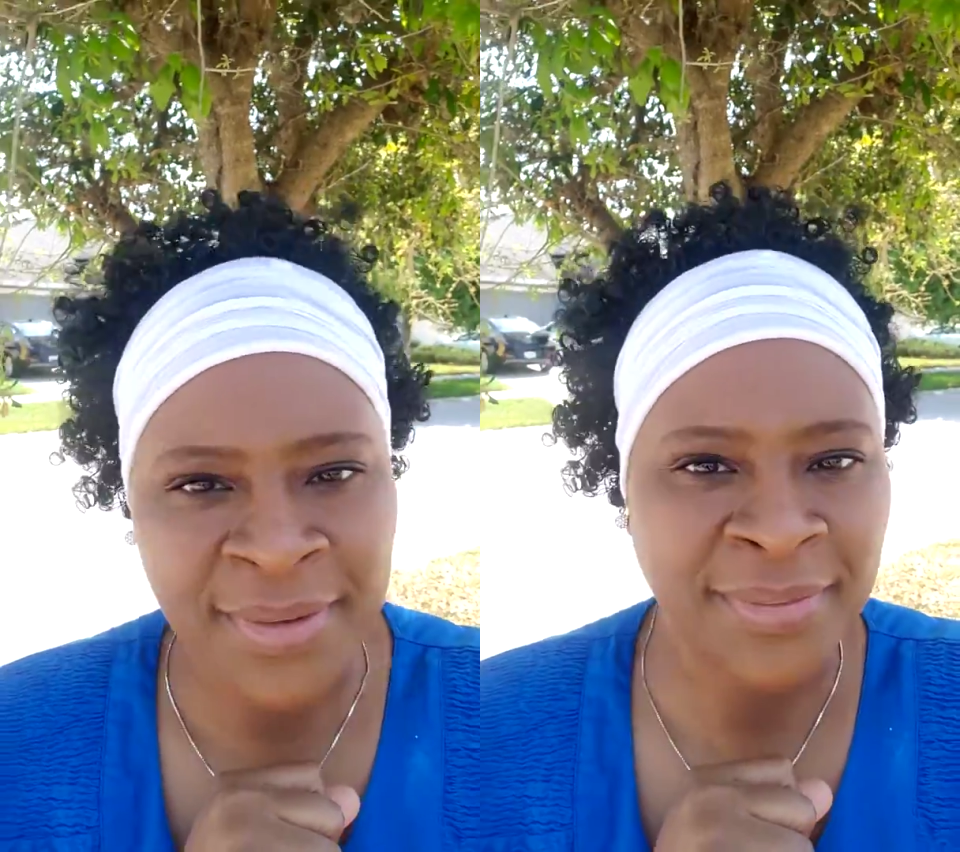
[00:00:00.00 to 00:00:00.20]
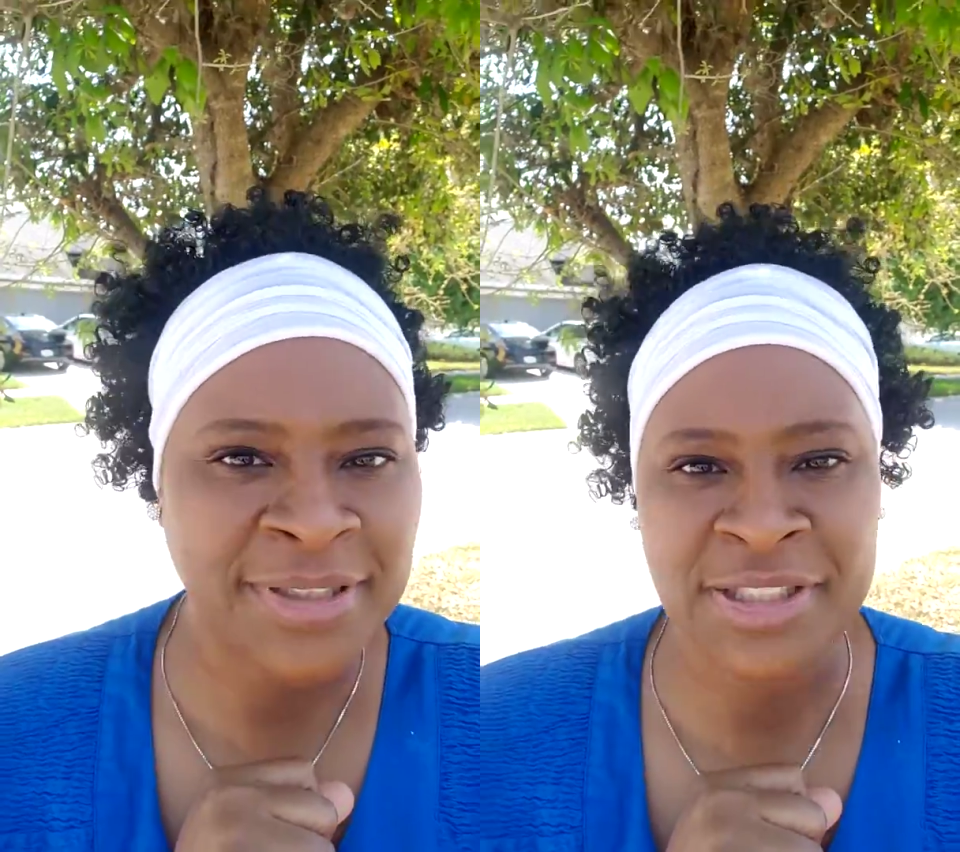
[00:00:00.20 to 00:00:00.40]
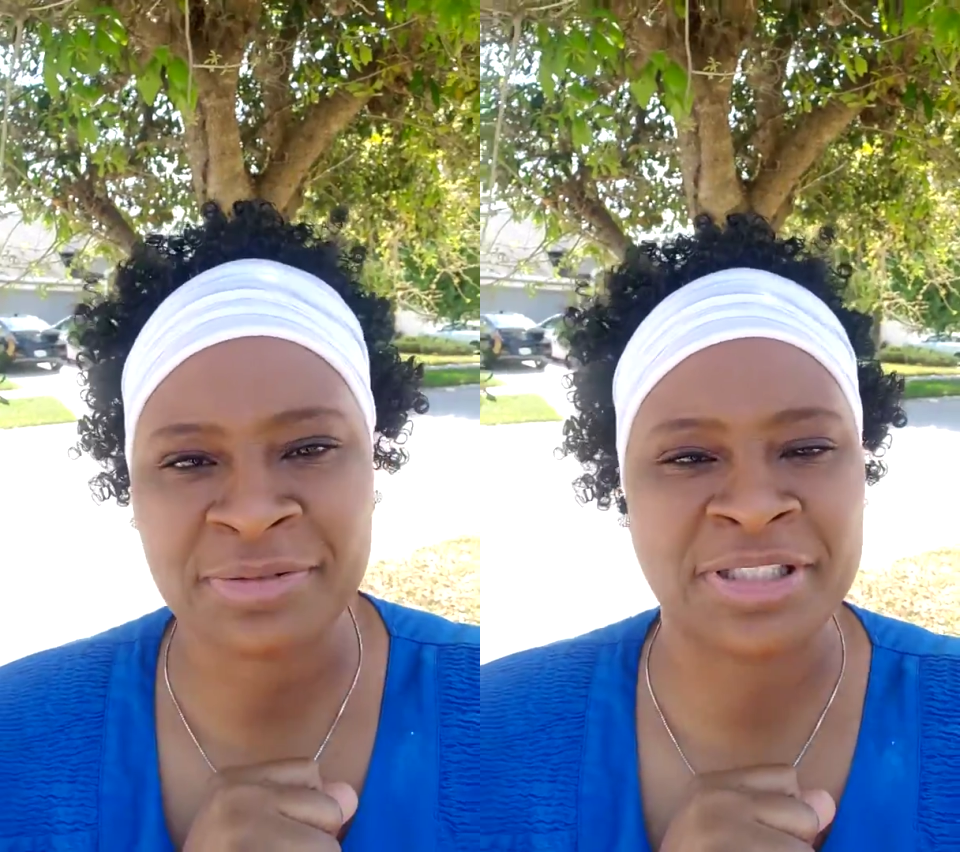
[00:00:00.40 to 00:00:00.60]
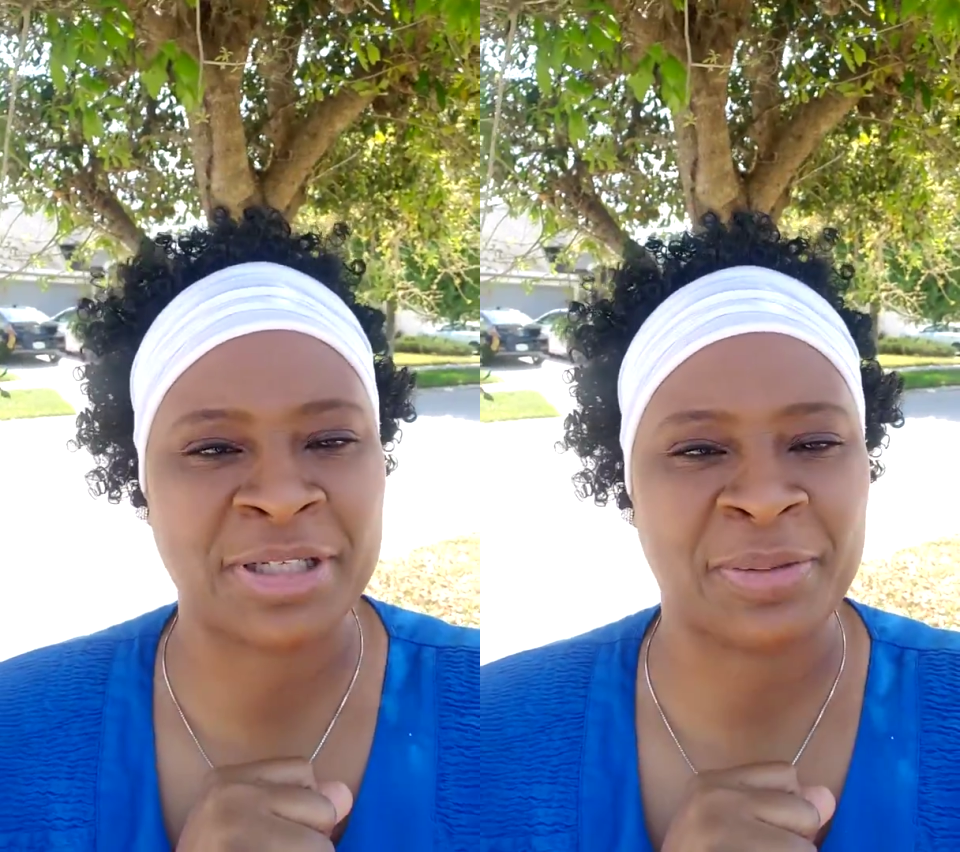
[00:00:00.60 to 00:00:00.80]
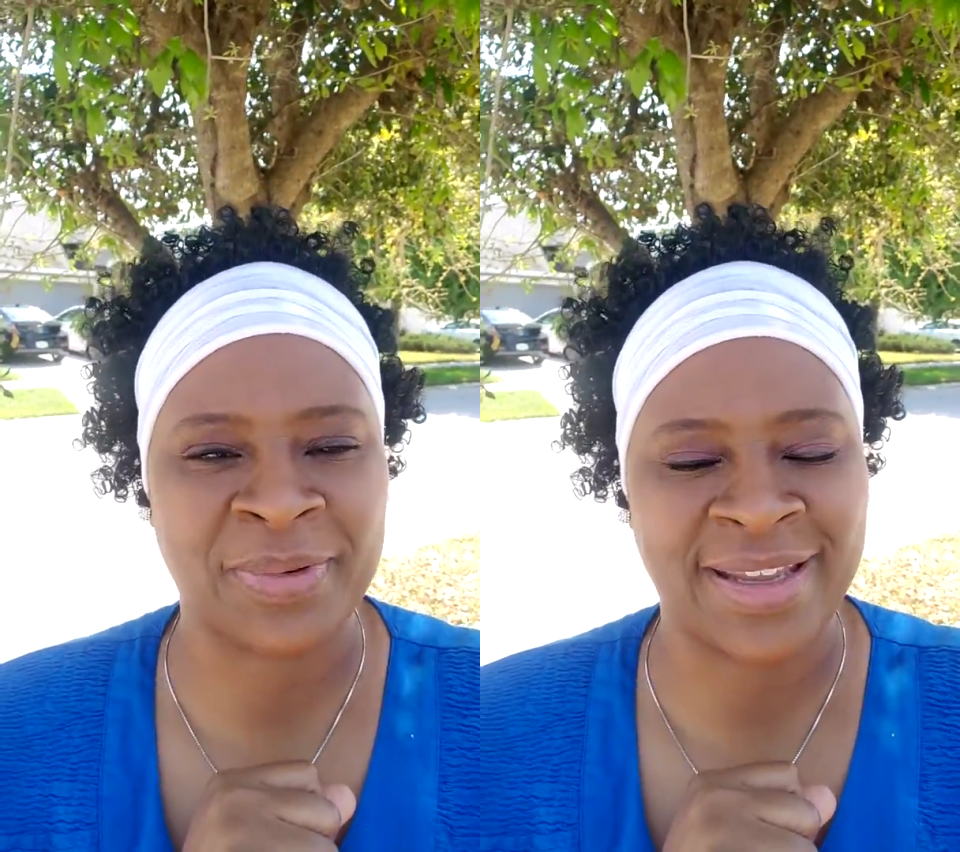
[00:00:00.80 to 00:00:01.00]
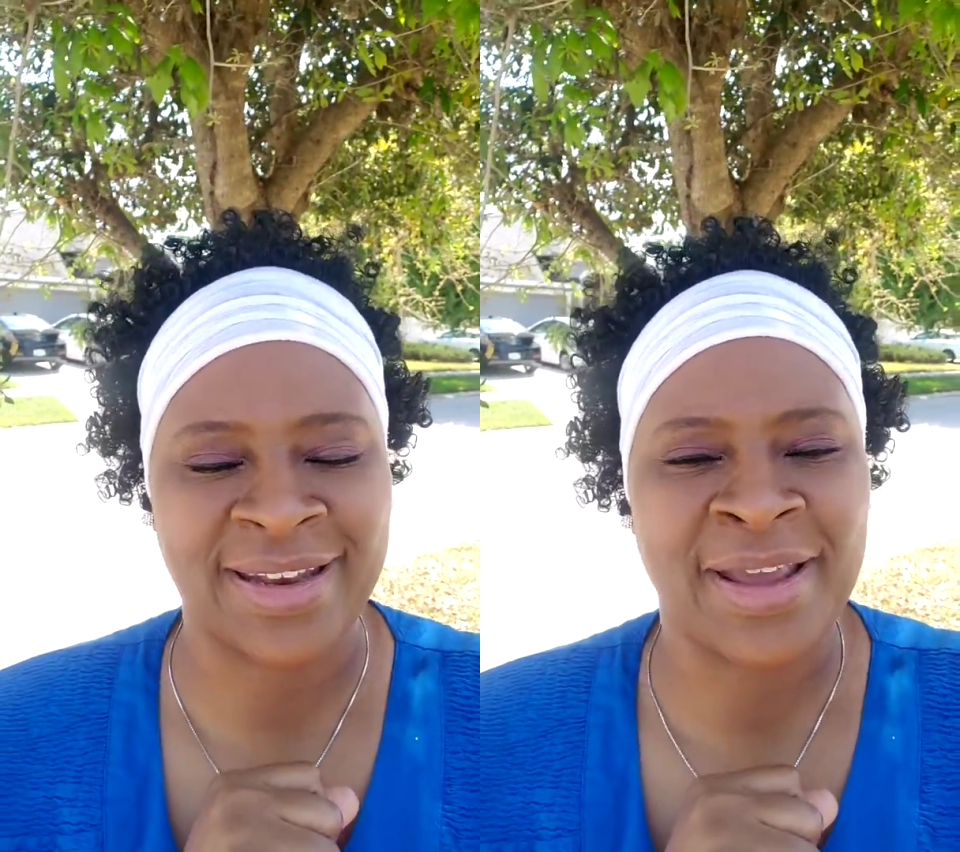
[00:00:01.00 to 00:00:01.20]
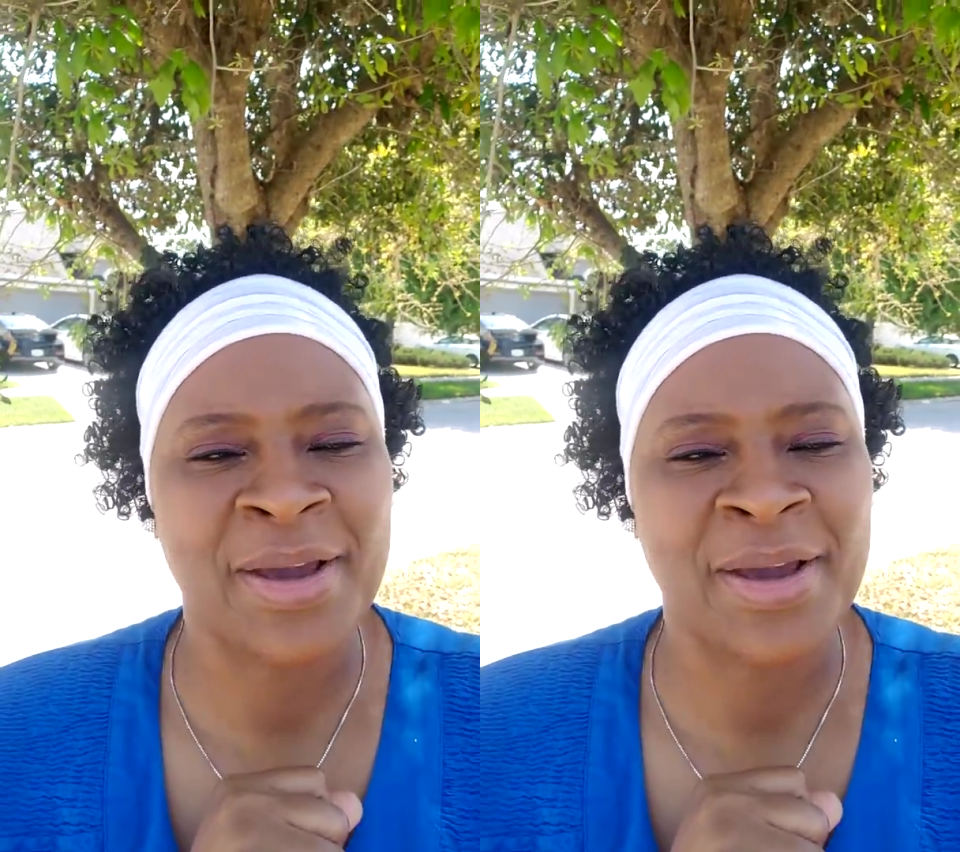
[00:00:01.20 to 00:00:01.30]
What you doing?